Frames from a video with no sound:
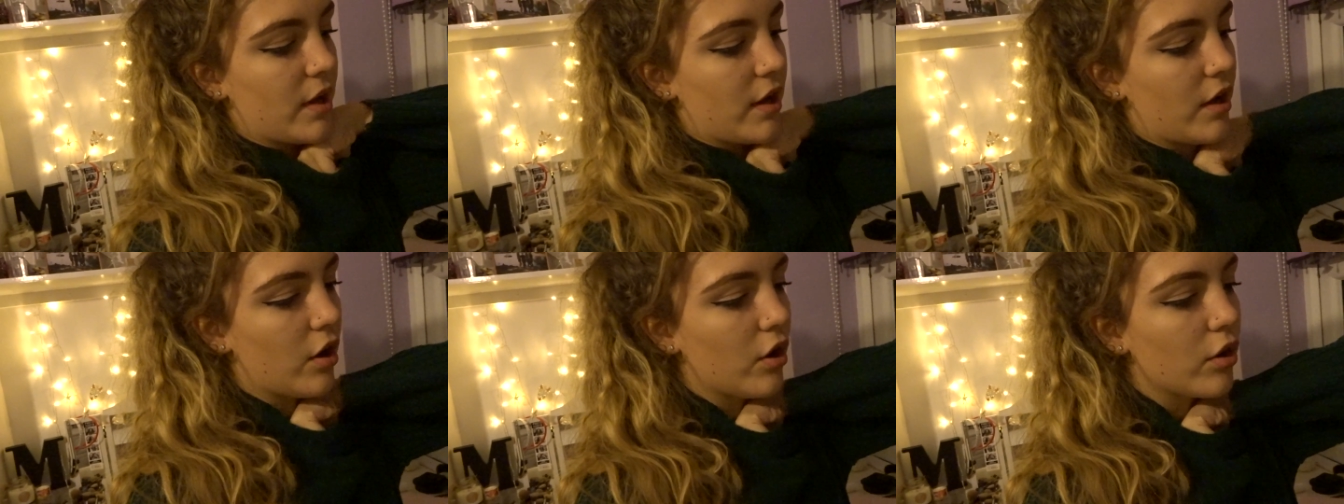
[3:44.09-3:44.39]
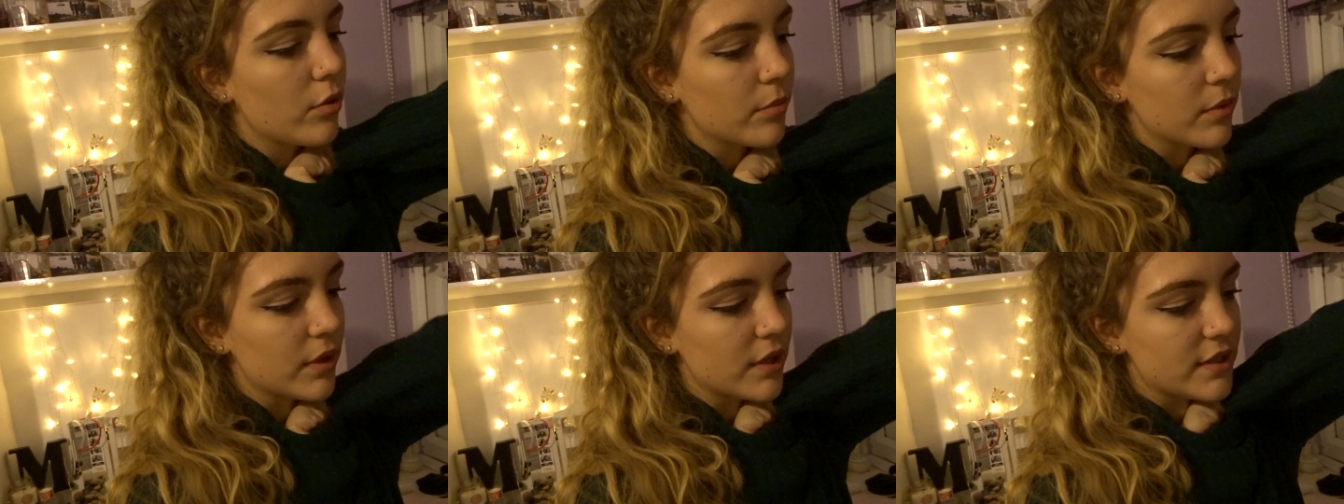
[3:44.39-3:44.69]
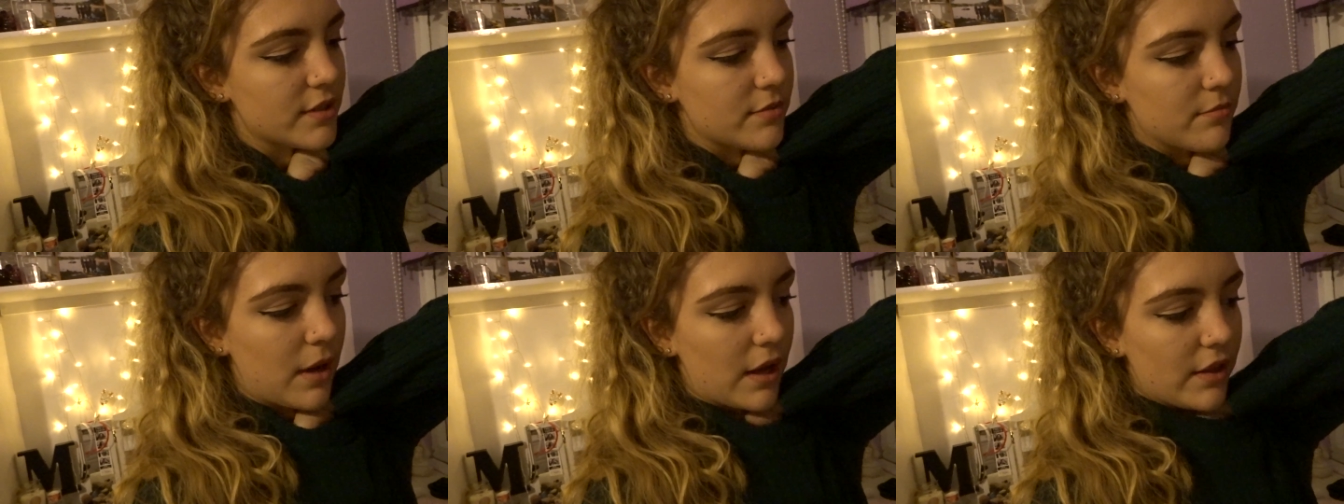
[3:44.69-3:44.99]
a
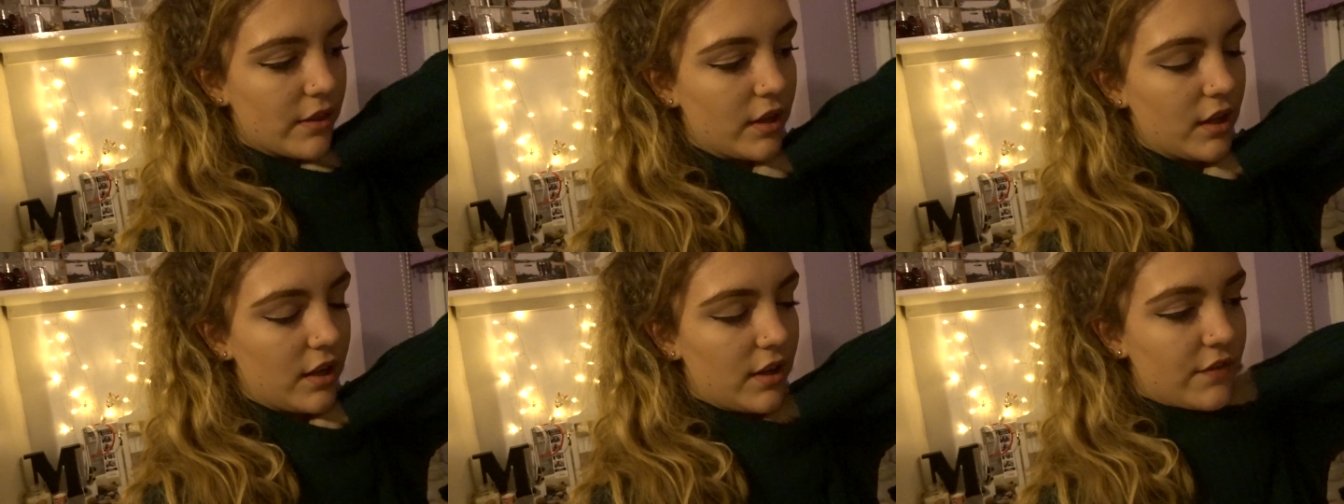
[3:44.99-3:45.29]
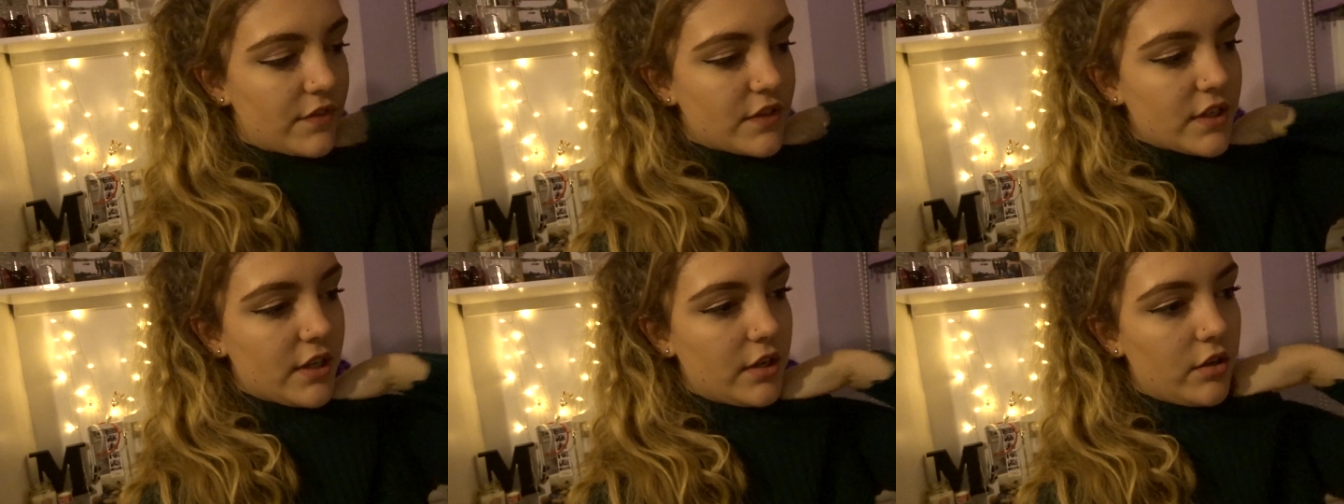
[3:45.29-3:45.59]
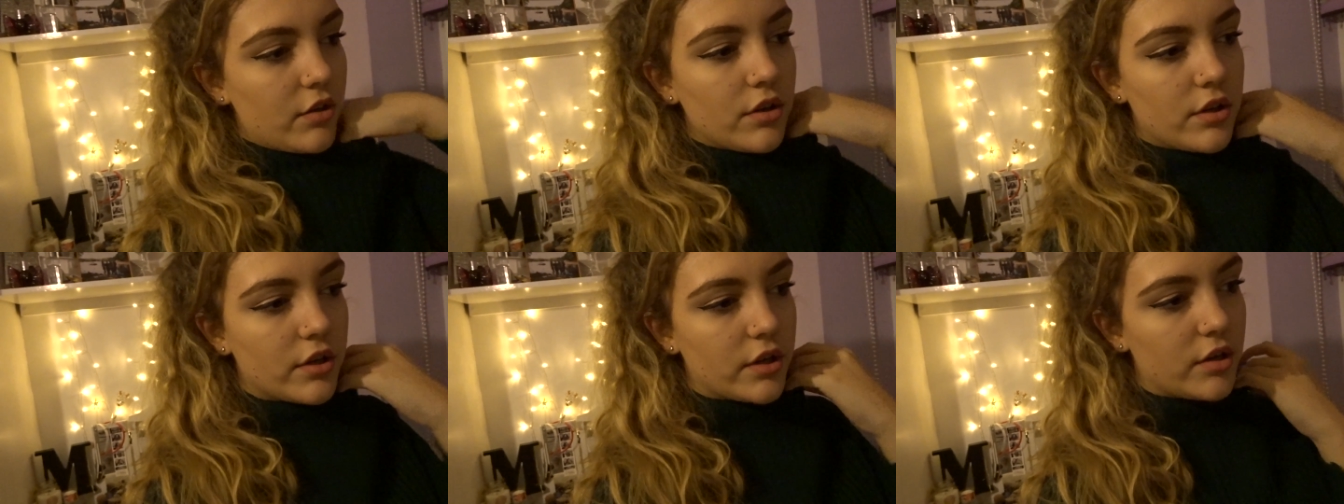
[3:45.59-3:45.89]
homeless man that lived in
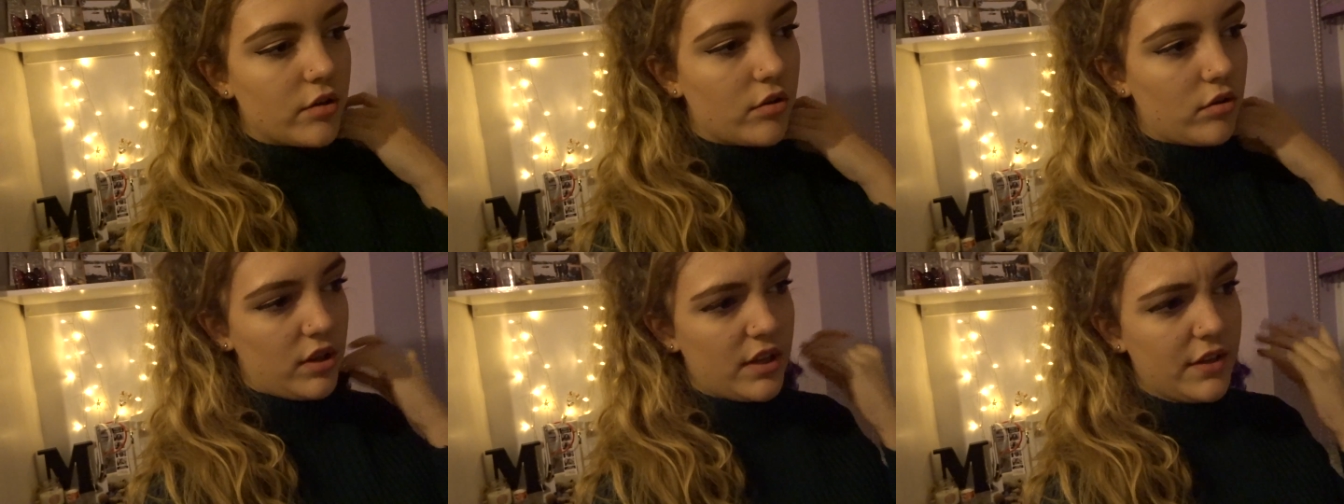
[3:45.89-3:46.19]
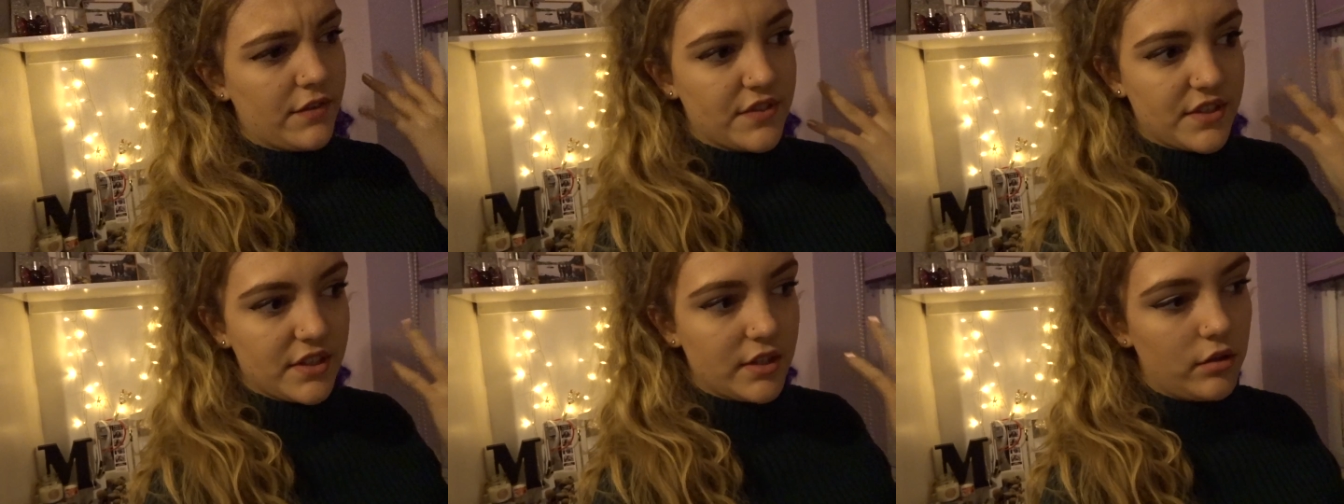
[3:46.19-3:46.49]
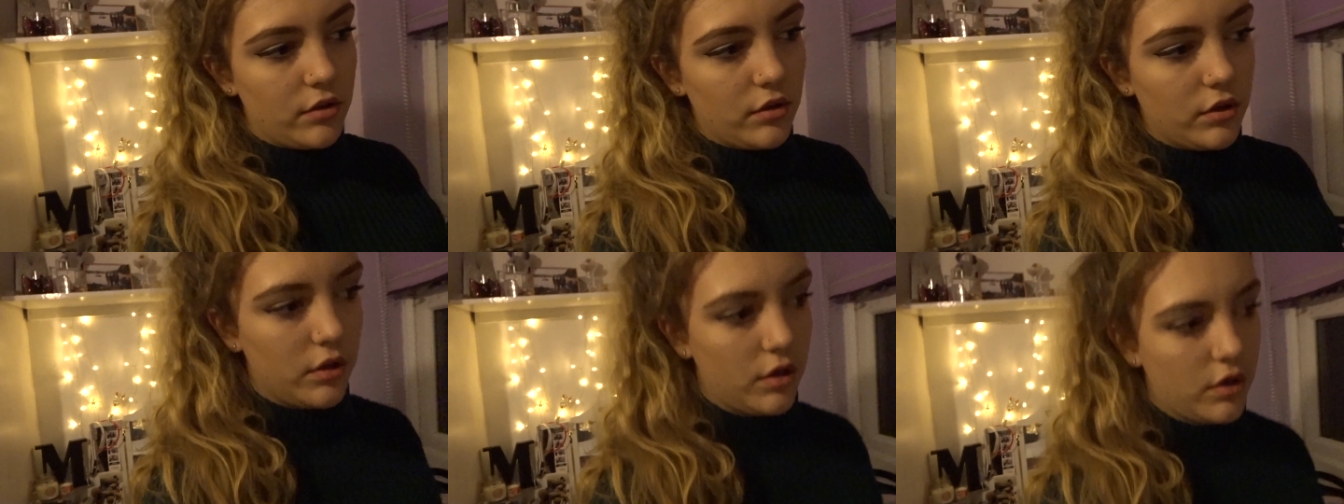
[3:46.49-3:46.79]
London or lives in
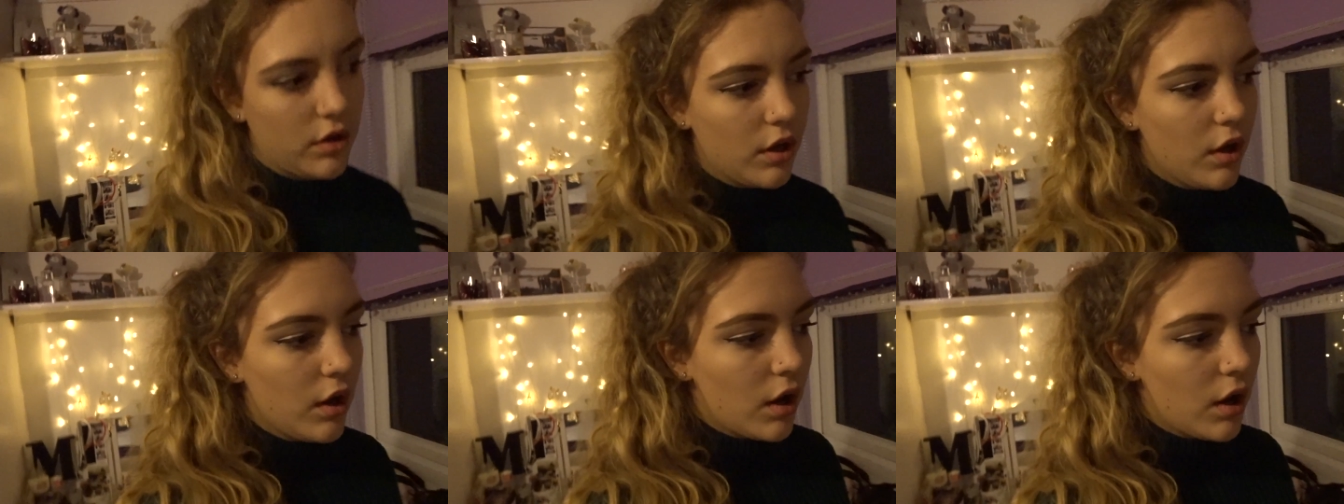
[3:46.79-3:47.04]
London